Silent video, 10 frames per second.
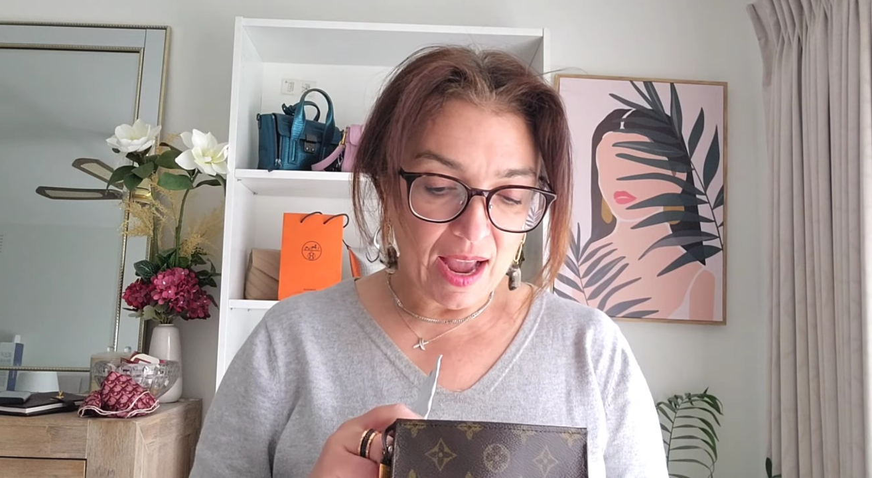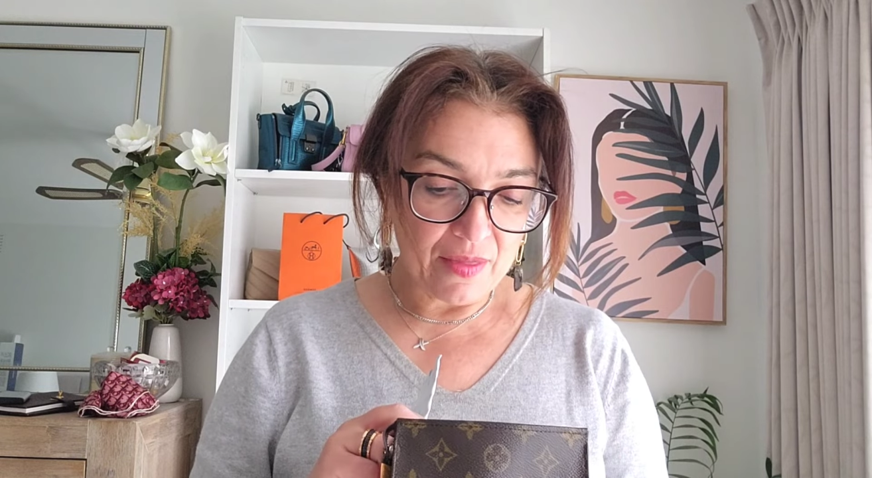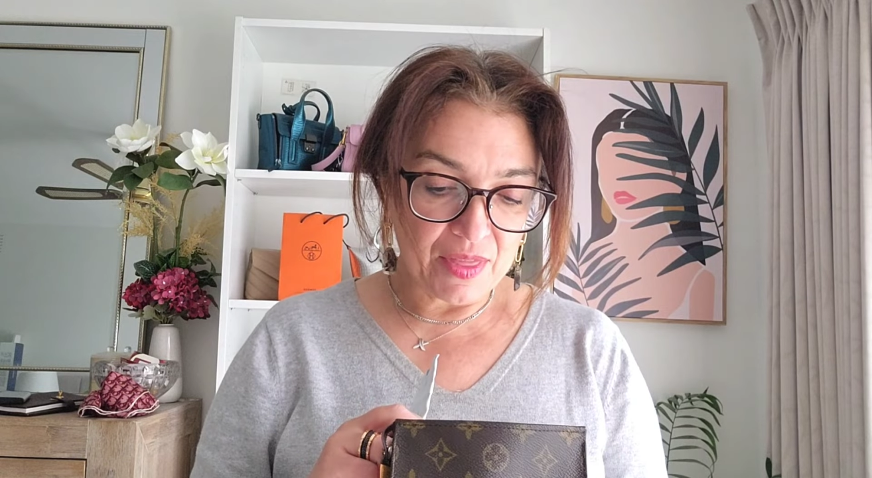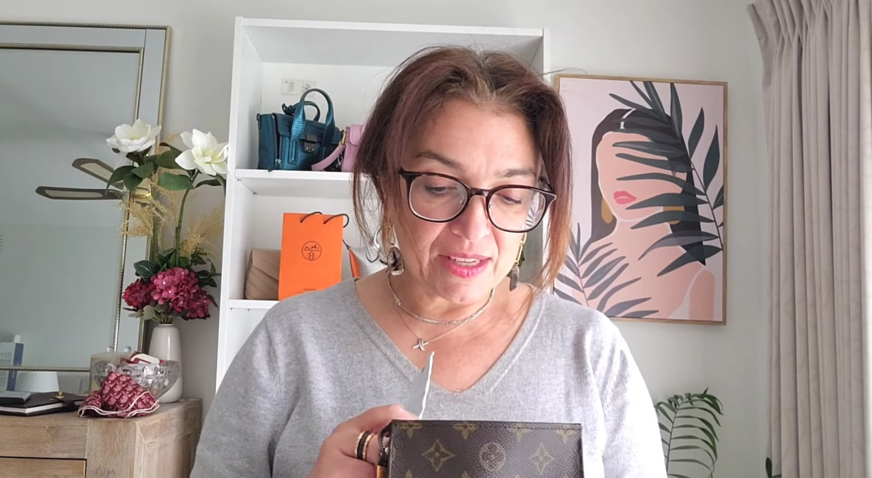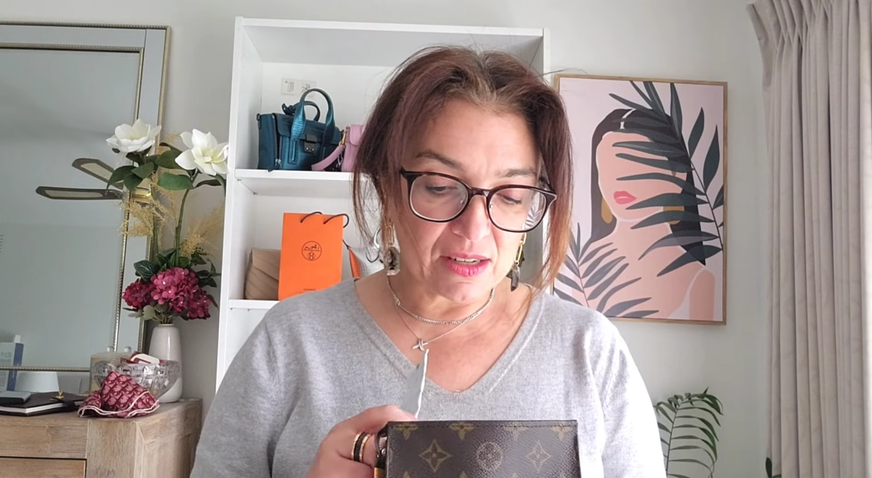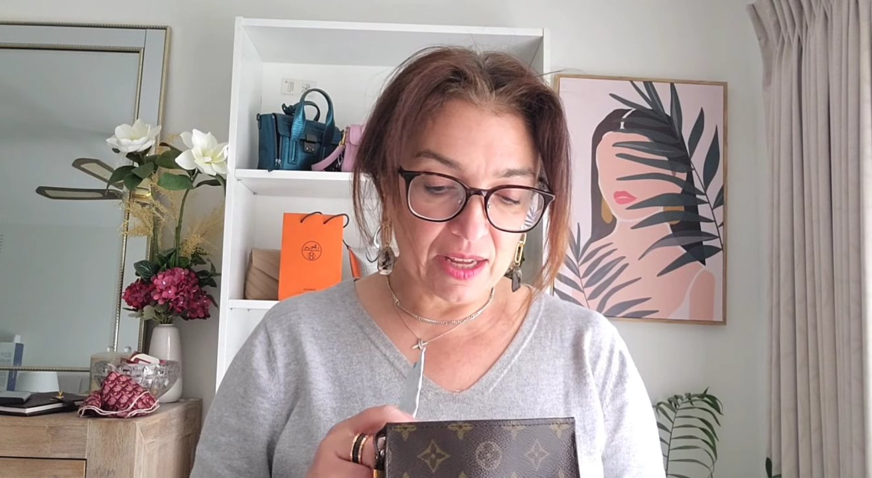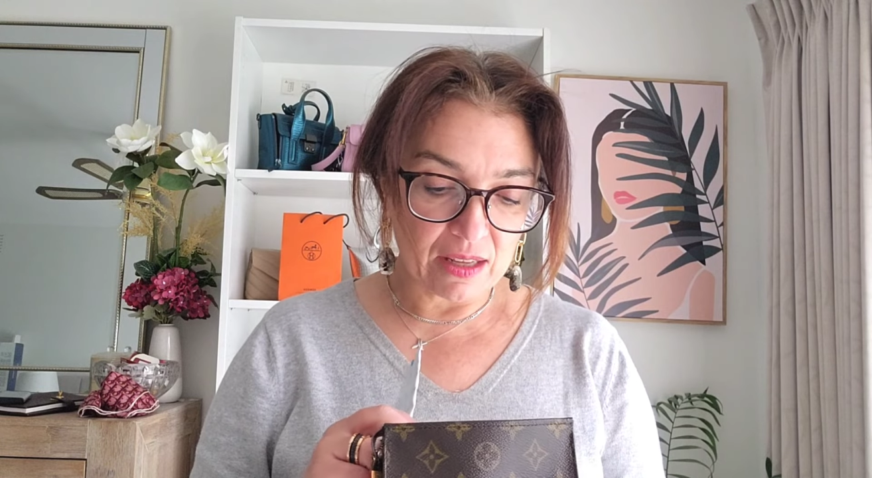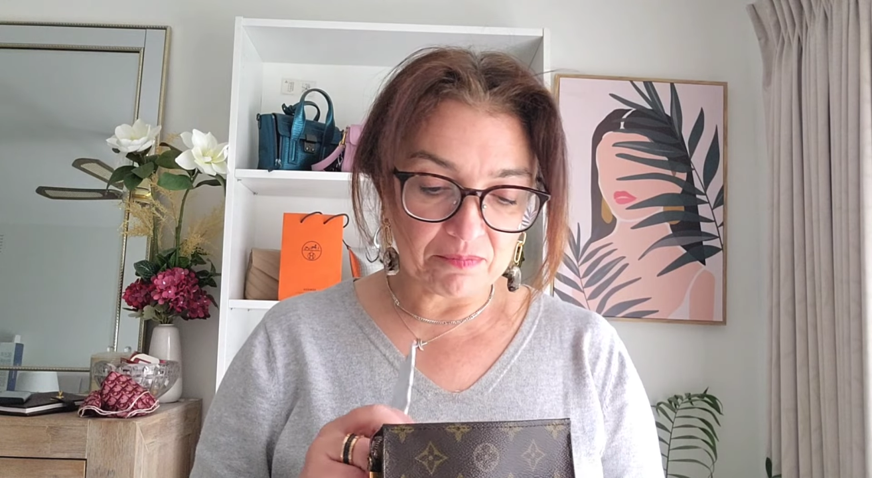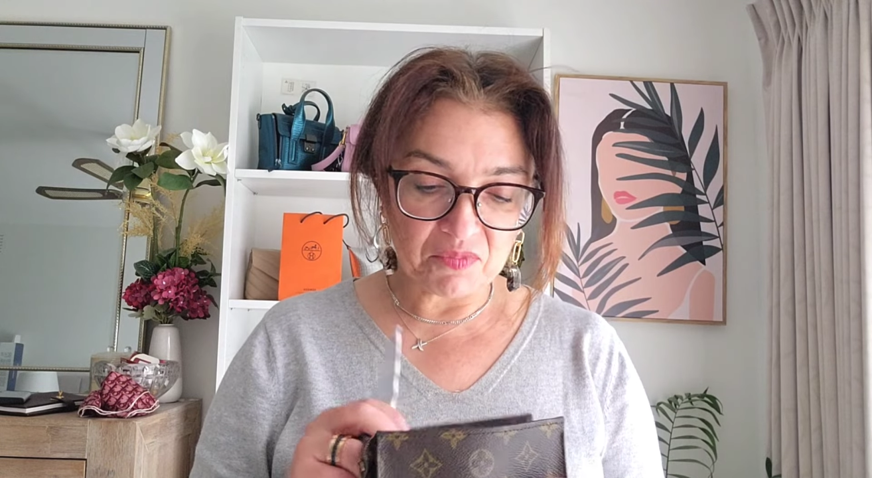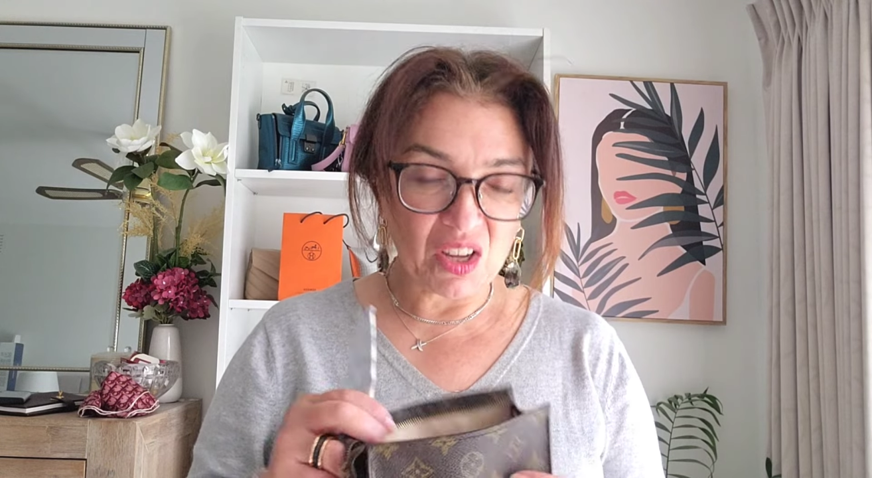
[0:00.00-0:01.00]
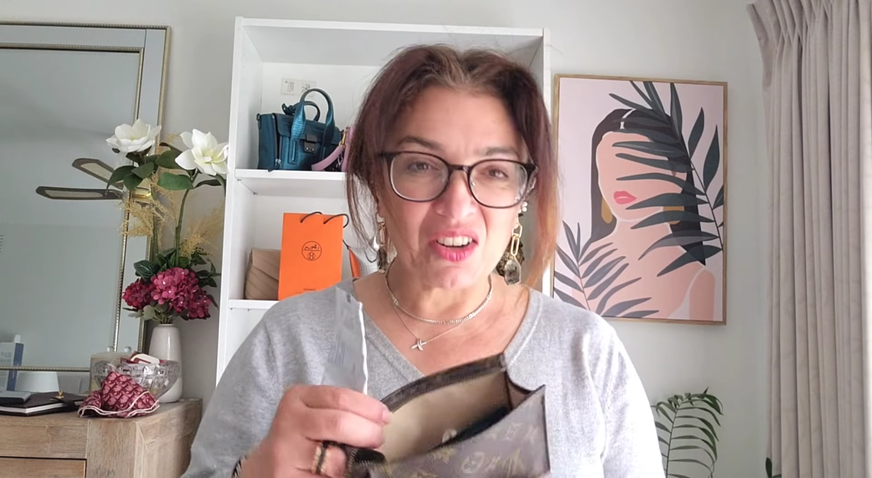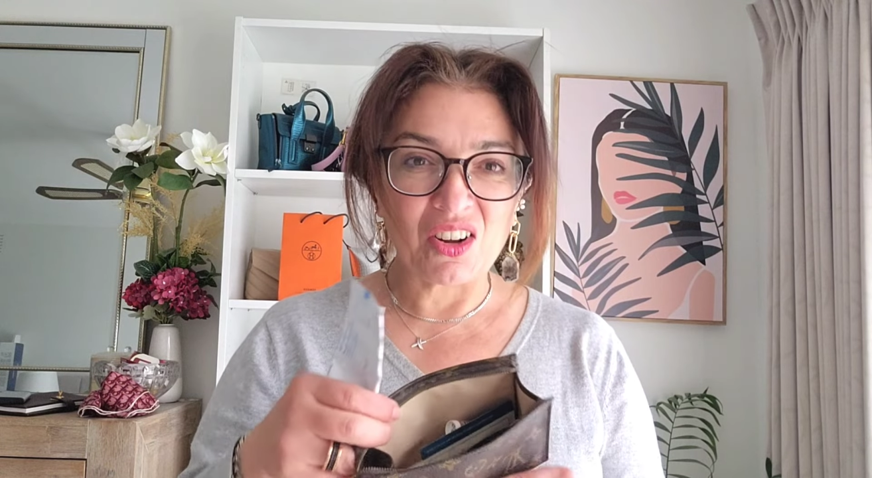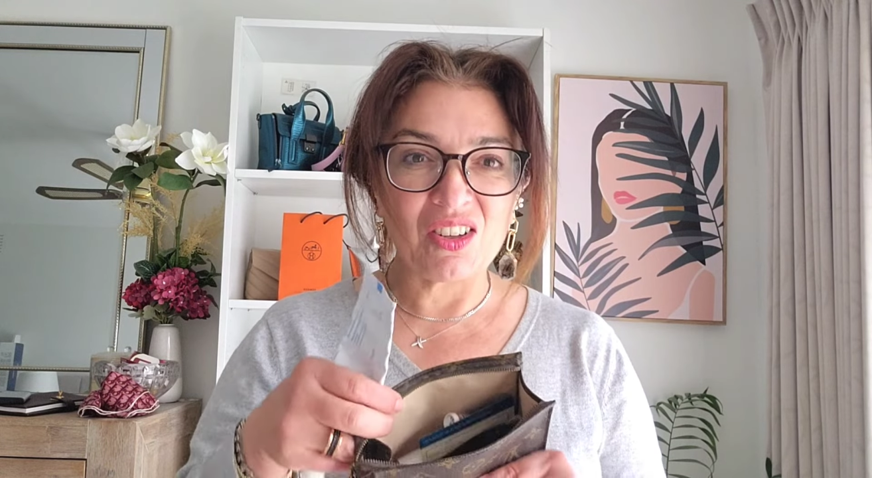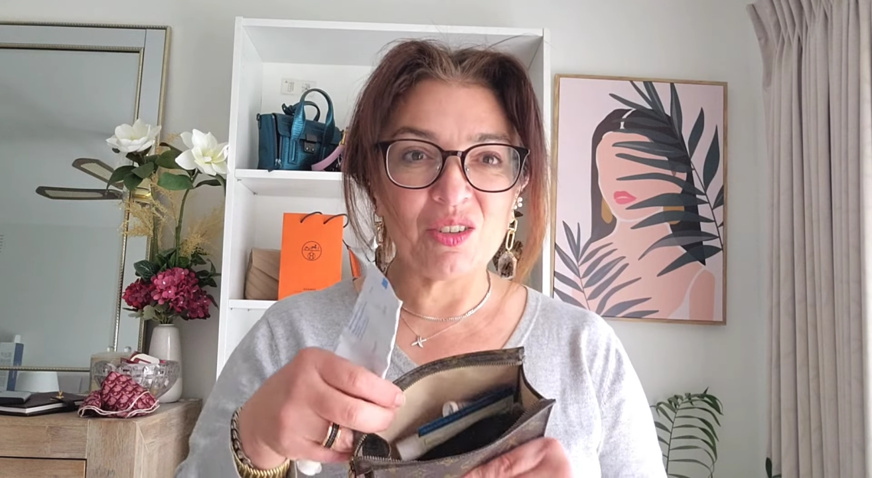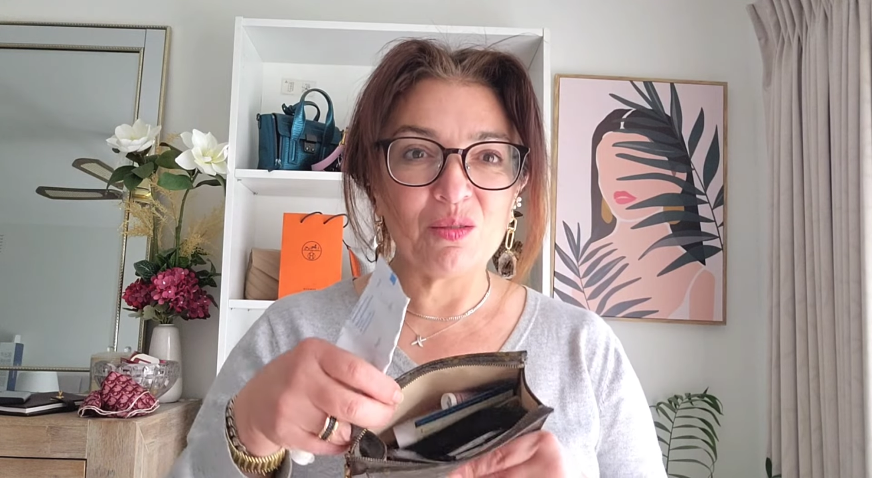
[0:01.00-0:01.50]
And there's I don't
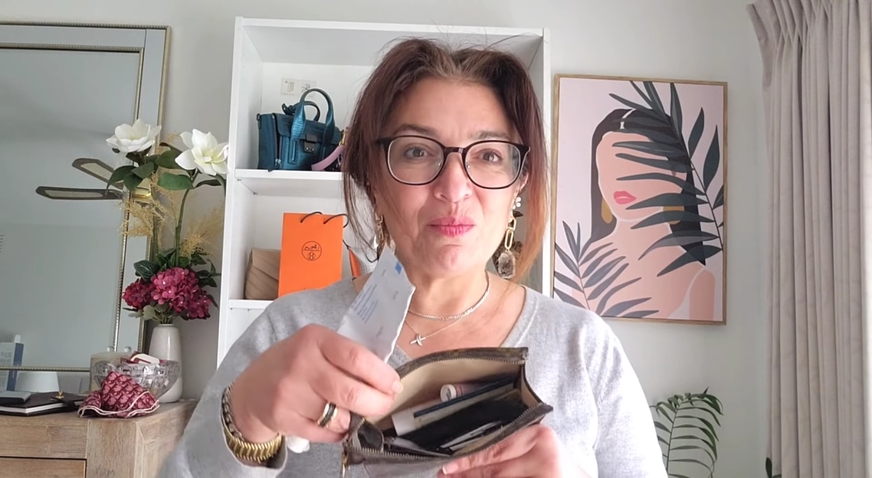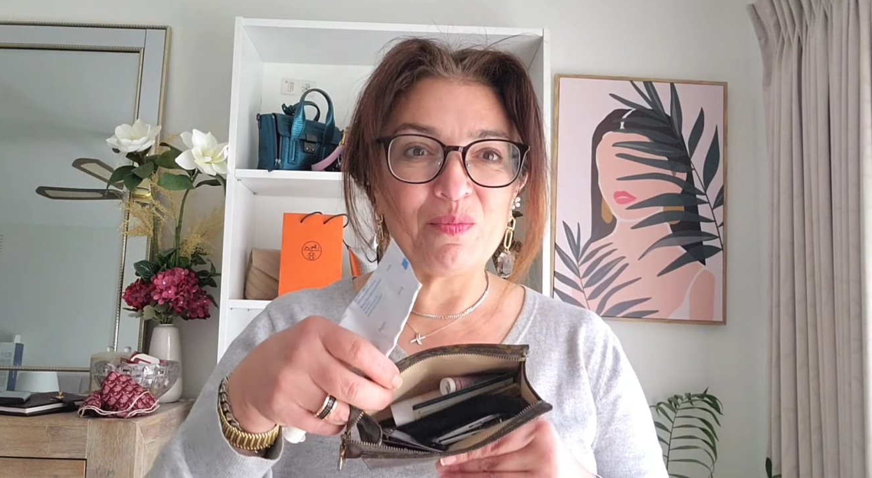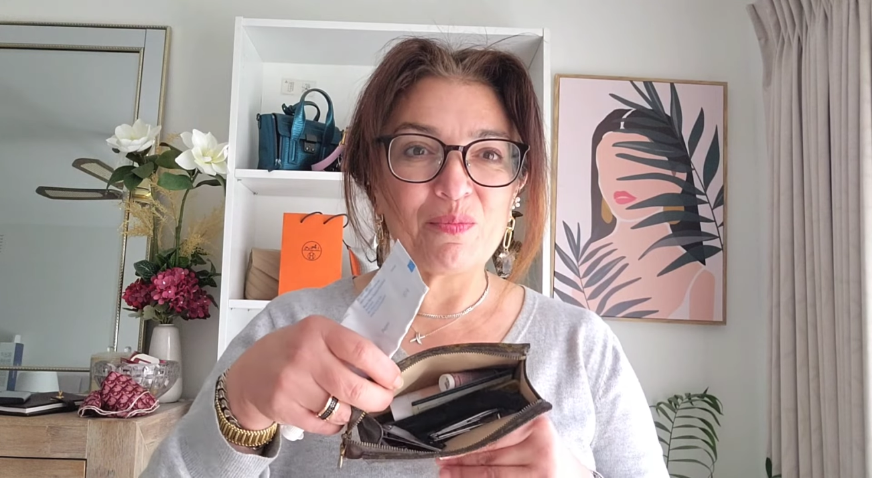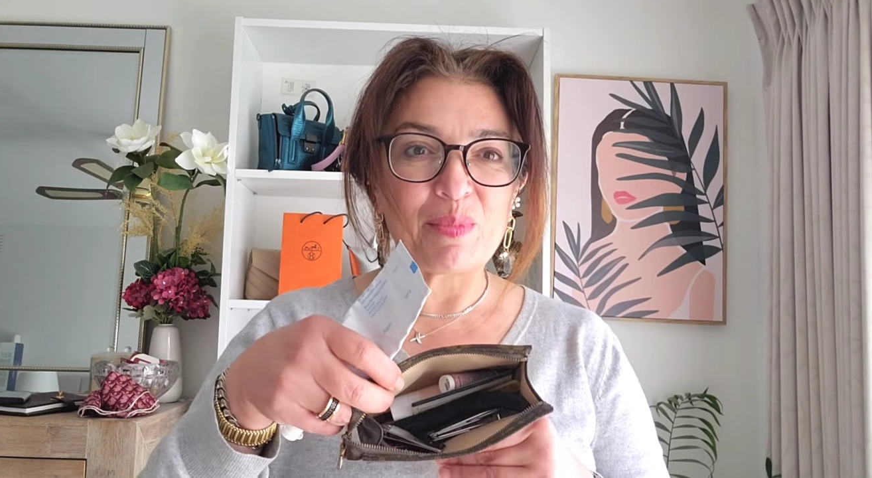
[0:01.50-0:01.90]
know, little